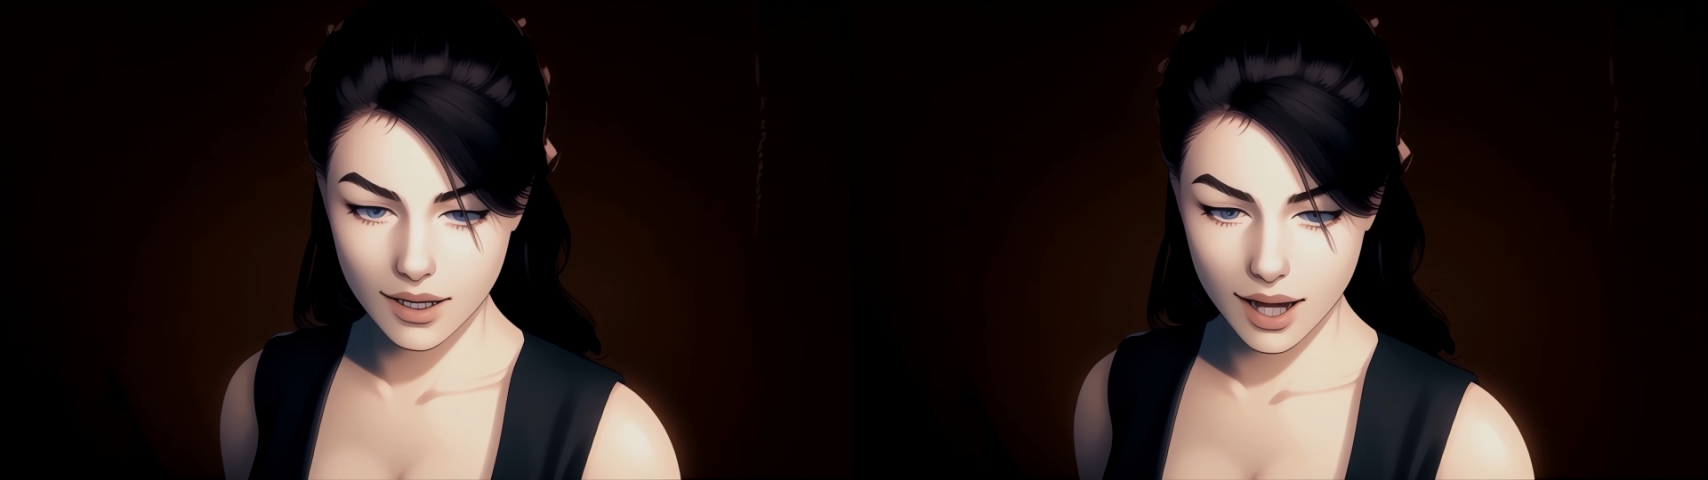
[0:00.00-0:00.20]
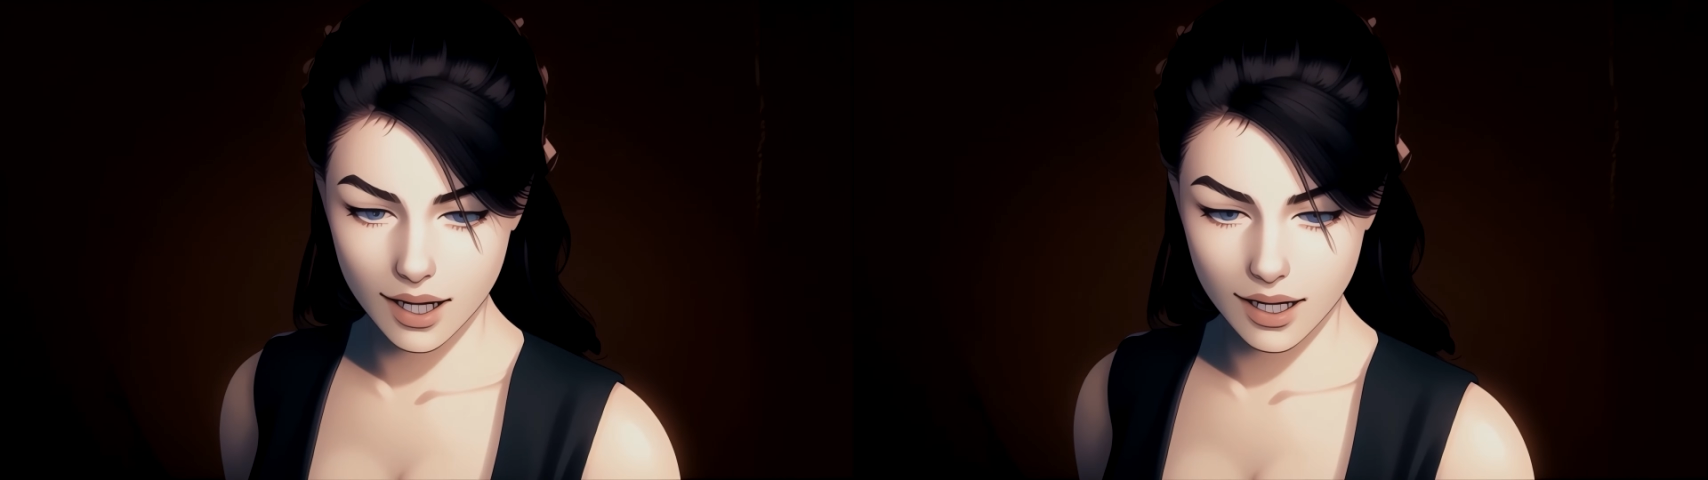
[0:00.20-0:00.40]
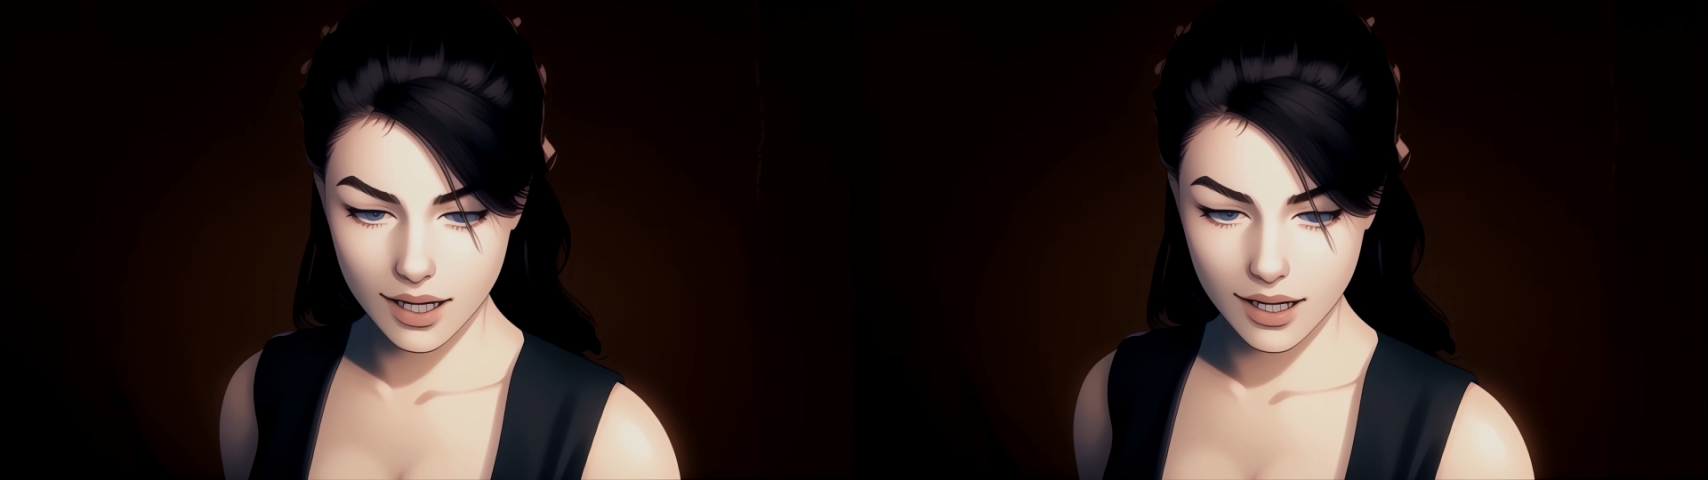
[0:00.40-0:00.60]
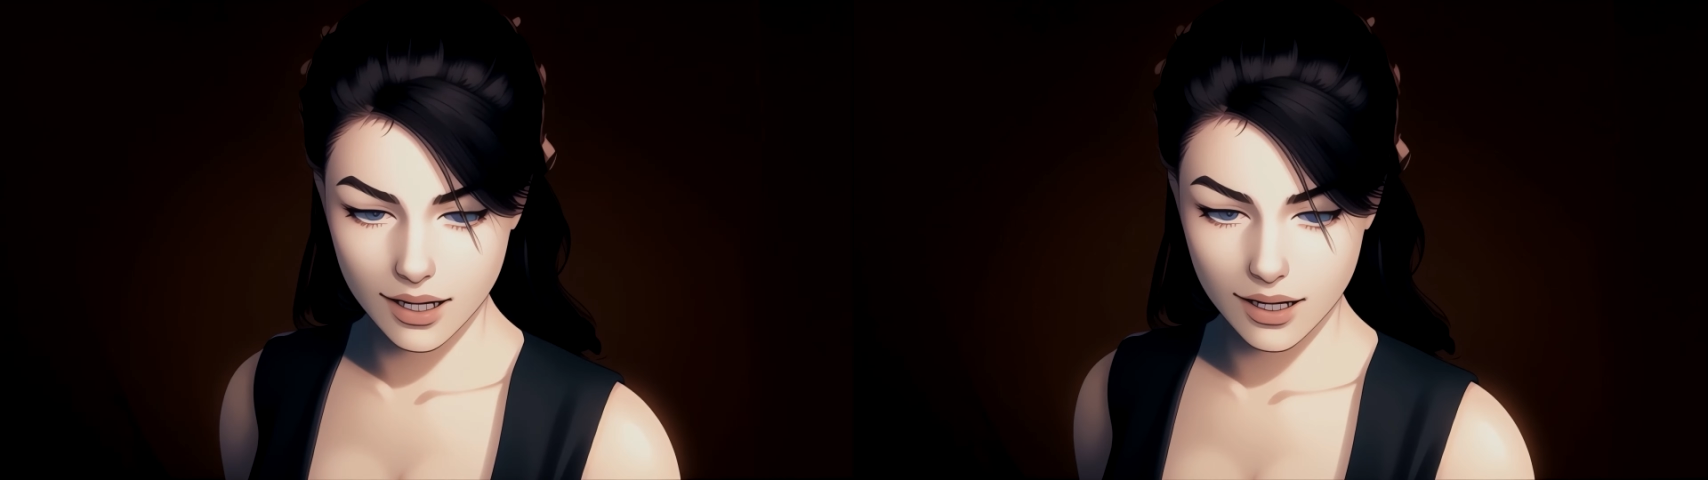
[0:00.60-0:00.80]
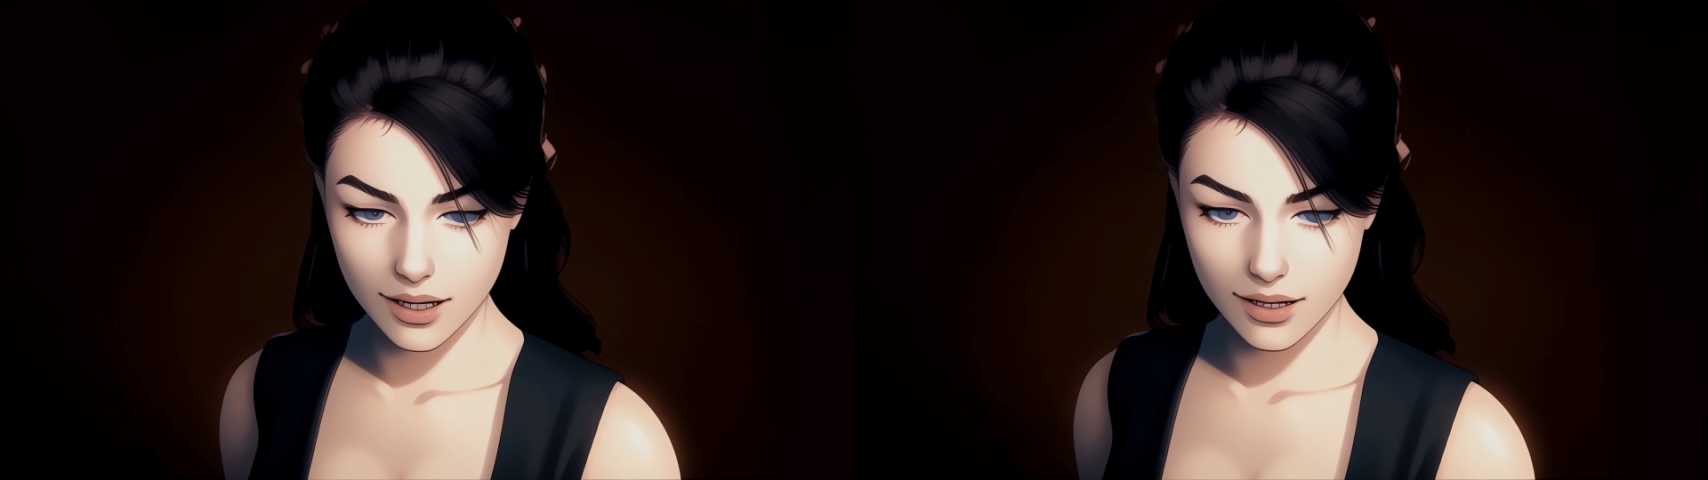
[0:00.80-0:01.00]
passion,
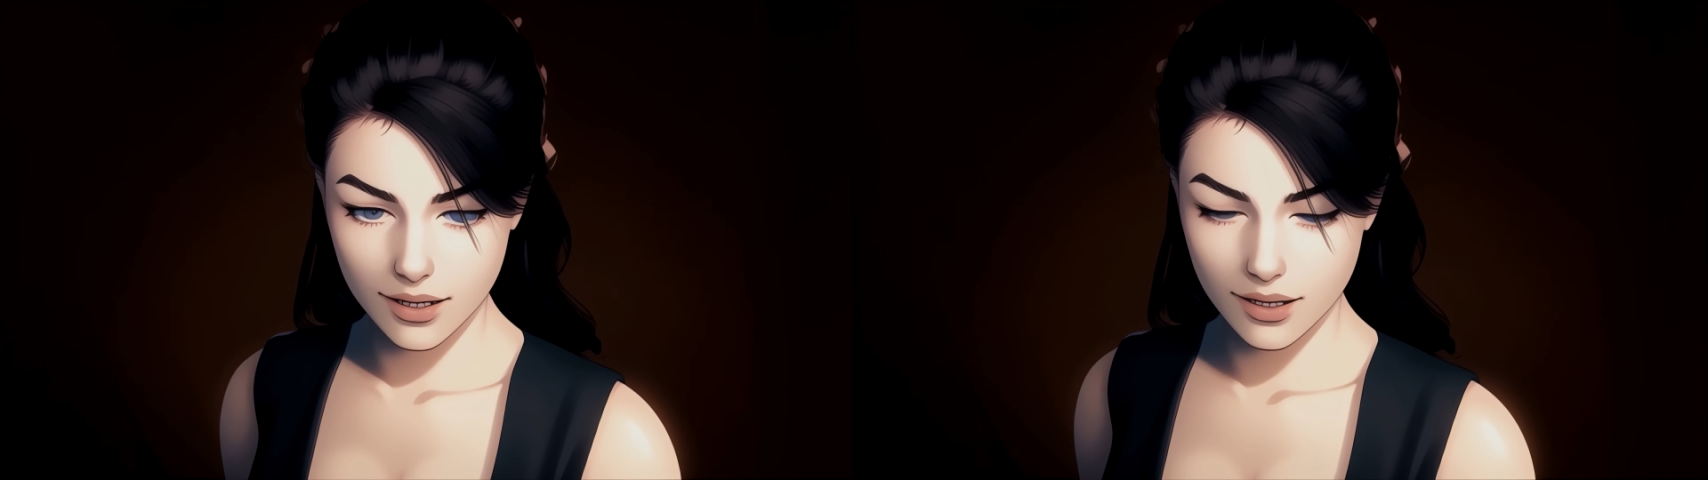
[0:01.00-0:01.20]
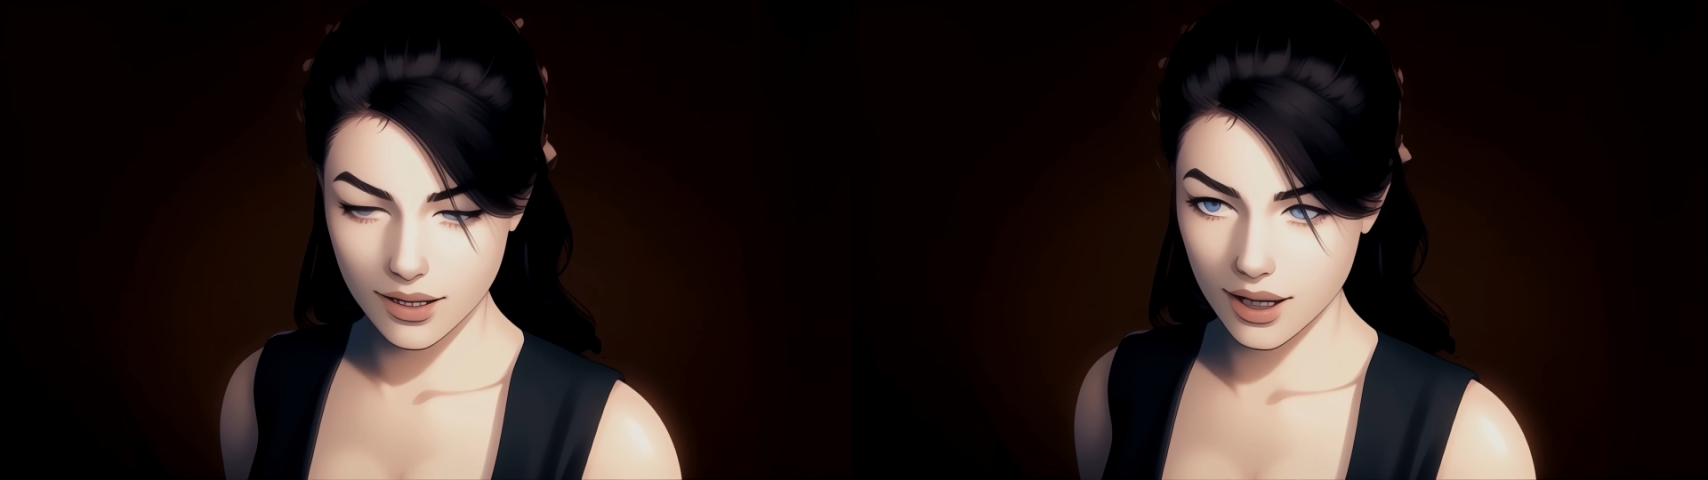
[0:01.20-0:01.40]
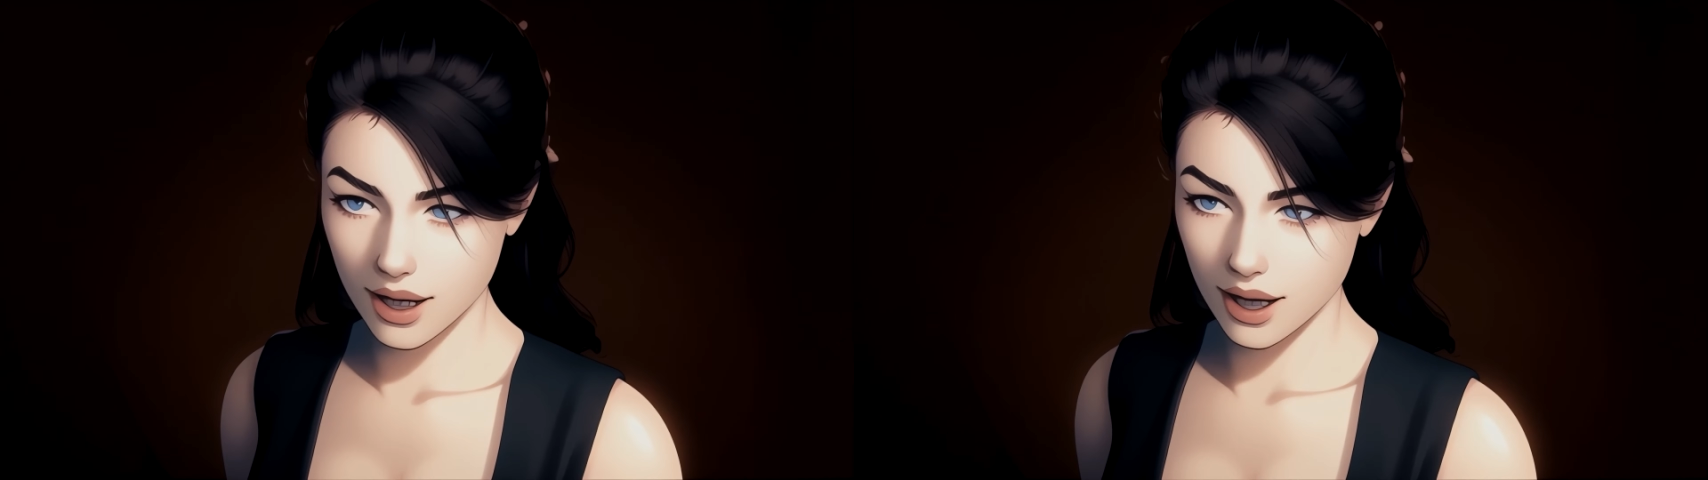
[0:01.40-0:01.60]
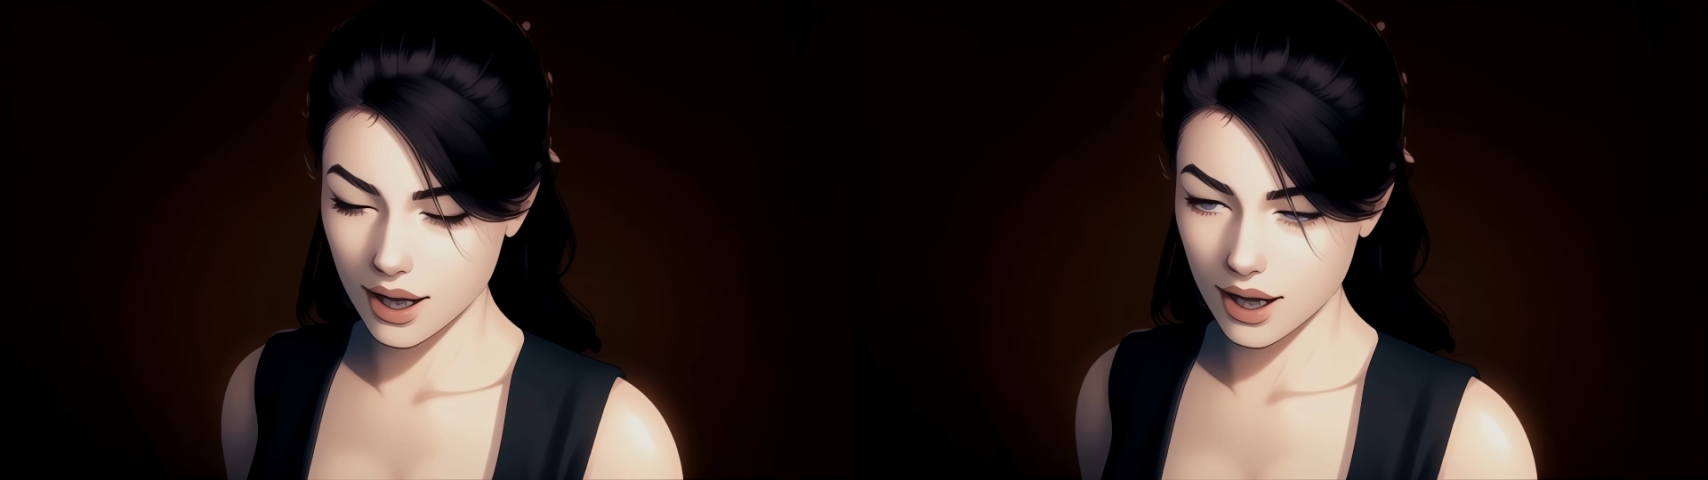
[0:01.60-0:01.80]
I